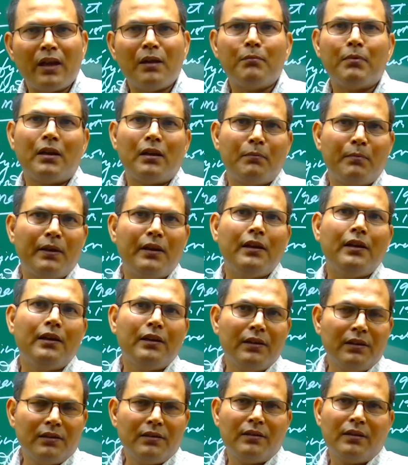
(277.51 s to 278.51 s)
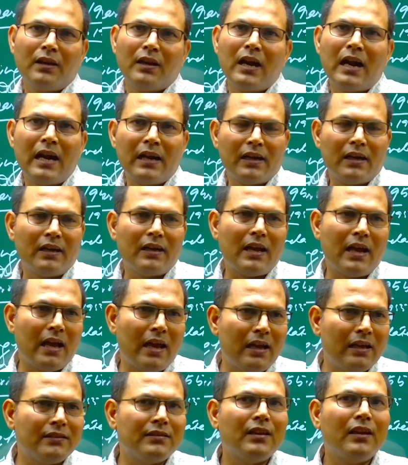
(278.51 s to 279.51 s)
will be regarded
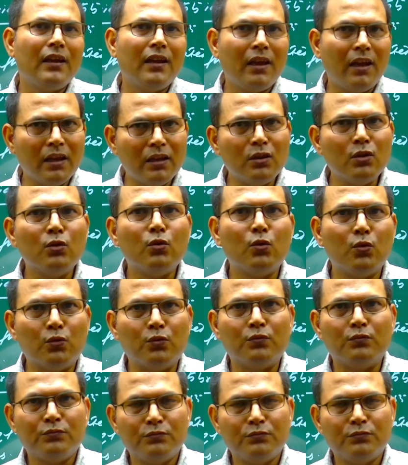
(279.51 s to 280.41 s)
as Hindu,